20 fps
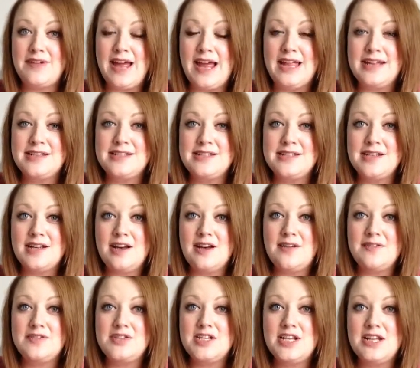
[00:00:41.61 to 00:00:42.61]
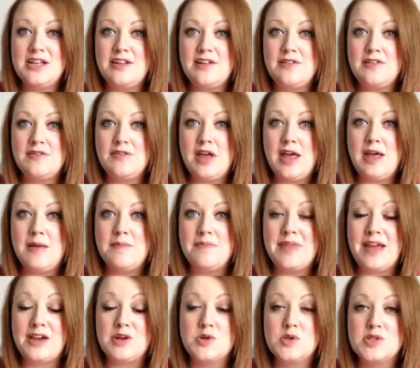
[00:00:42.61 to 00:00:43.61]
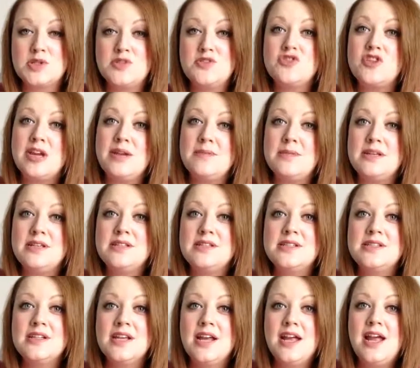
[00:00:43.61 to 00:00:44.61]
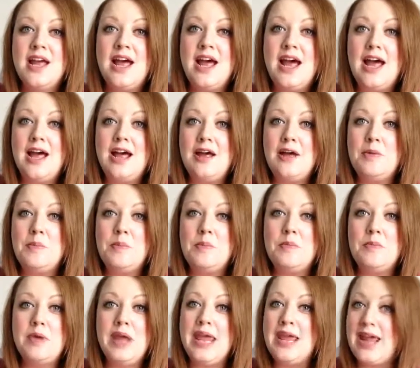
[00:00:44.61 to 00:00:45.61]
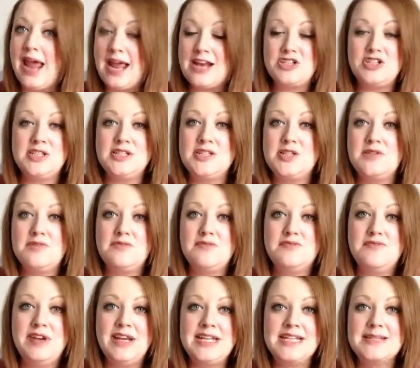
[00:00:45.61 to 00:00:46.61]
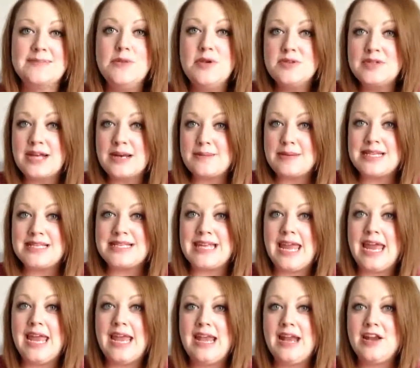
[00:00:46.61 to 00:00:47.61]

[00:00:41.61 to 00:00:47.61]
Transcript: And after that course of treatment, it actually sort of really smoothed out my skin.